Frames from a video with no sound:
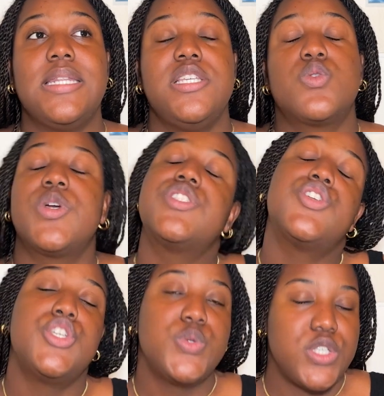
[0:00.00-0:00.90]
these words are
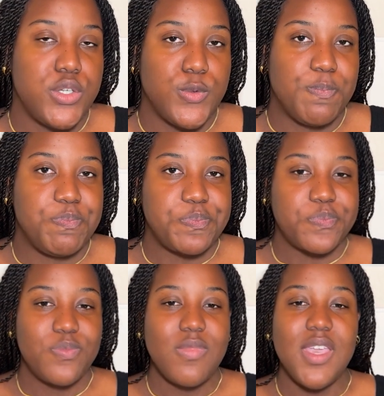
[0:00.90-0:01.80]
new to you.
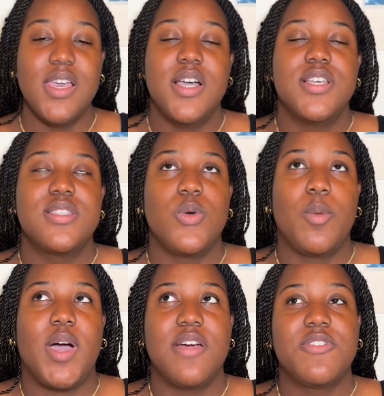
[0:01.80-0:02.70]
So
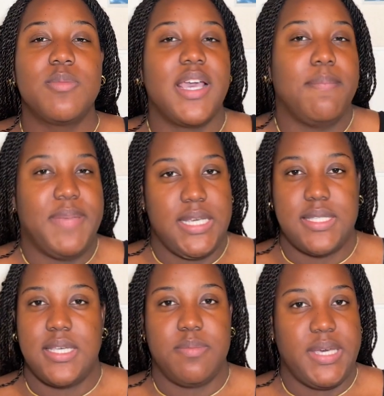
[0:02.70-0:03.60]
apart from like
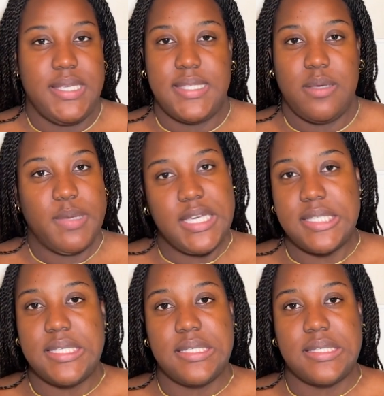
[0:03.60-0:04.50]
basic
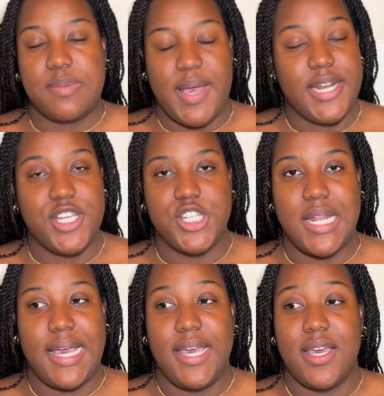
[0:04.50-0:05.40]
Spanish
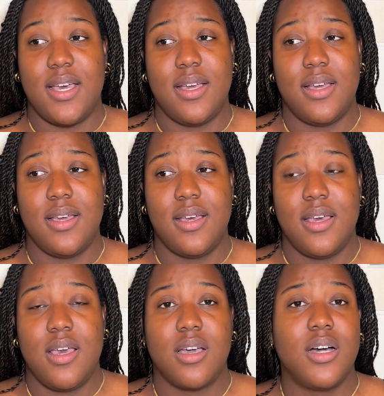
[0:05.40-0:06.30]
like
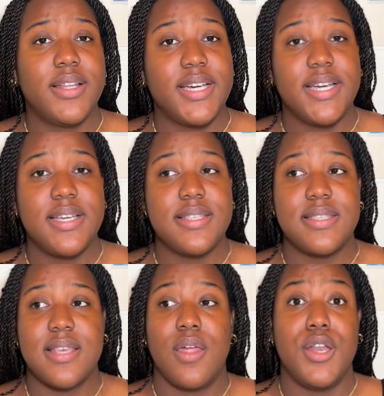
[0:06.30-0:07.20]

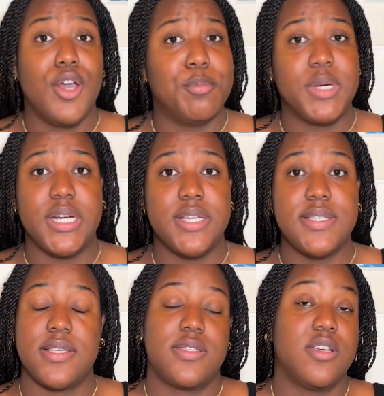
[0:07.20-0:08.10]
colors,
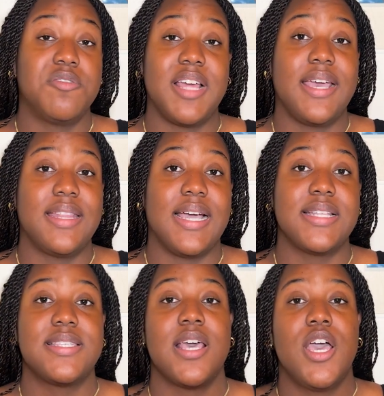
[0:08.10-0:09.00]
numbers, stuff like
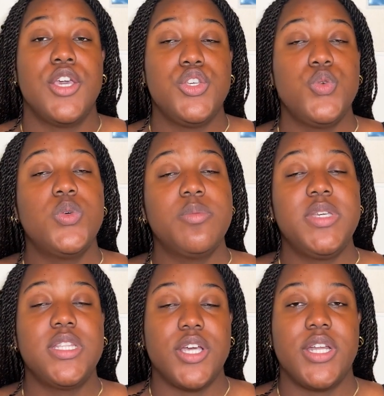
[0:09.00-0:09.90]
that, you will be
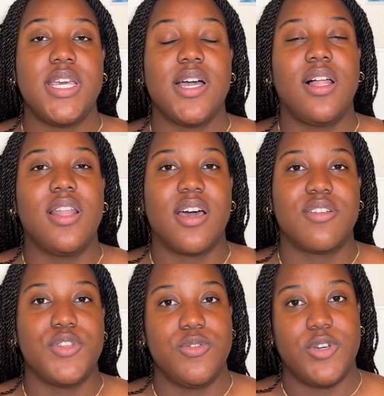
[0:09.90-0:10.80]
learning a lot
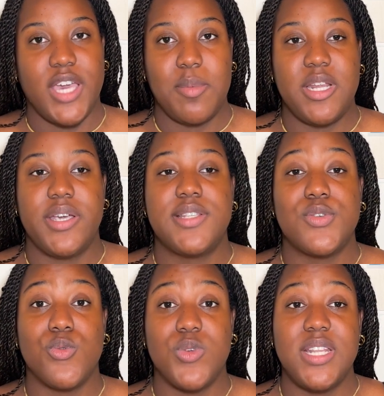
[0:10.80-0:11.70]
of new vocabulary. It's
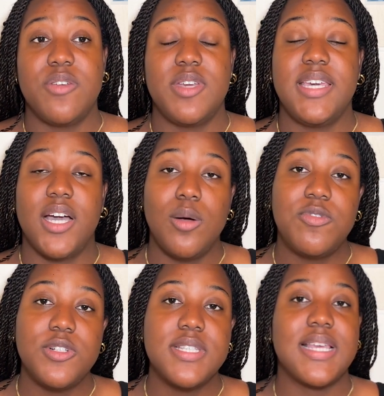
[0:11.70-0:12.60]
really
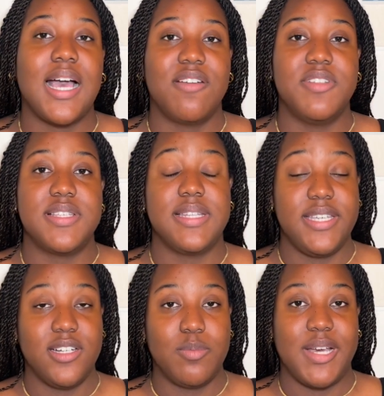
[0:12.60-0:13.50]
helpful to have this
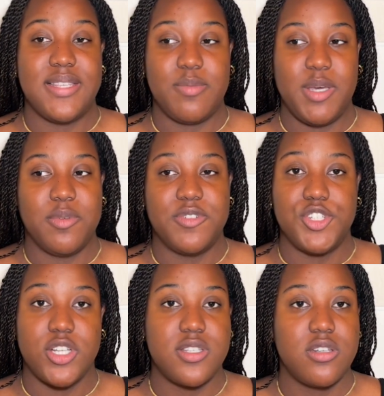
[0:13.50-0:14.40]
legal pad to be able to
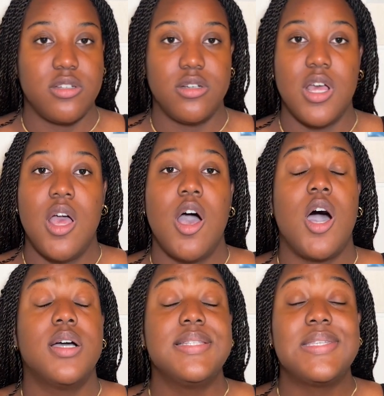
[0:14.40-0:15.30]
jot it down
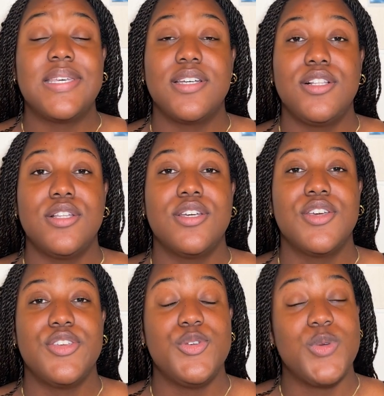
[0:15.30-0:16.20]
until
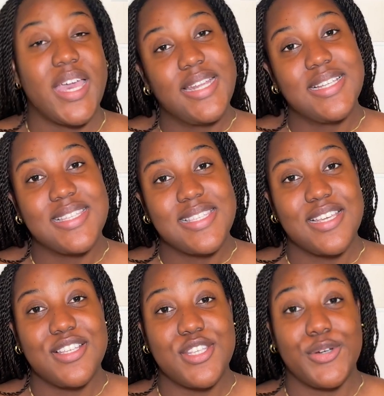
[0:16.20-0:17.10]
you get it.
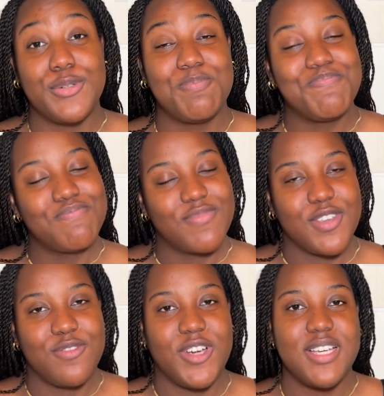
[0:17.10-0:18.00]
So
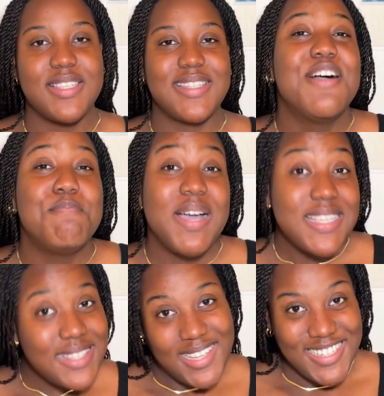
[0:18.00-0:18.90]
first, my
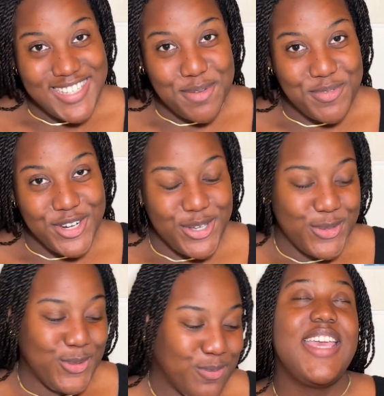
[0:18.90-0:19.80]
second tip for
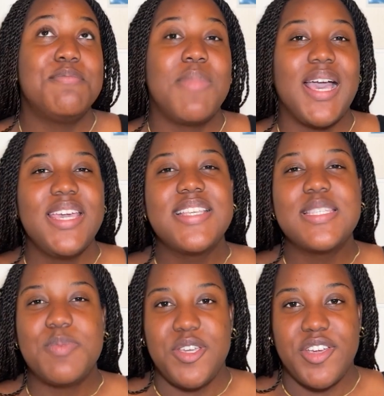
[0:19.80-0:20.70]
you. In my
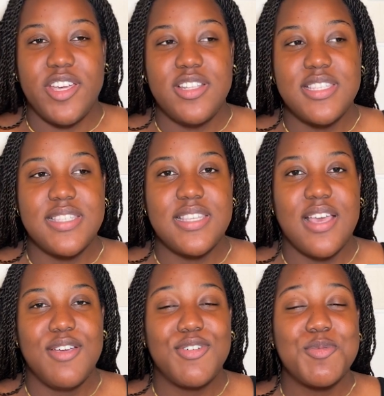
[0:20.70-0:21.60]
experience,
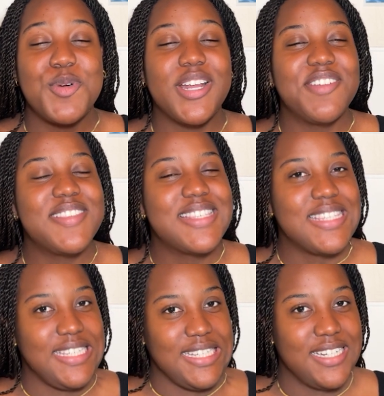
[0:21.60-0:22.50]
from what I've
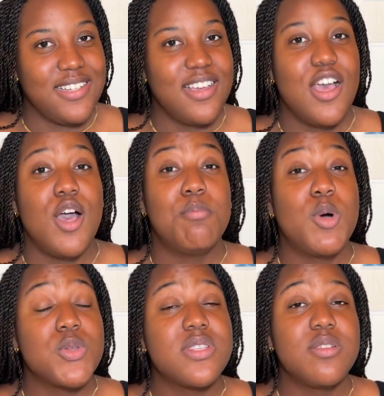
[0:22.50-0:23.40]
seen,
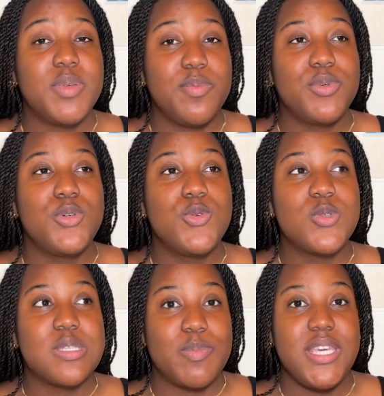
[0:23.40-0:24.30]
most of the people who
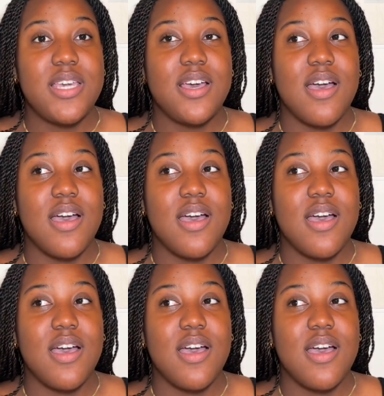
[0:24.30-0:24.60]
speak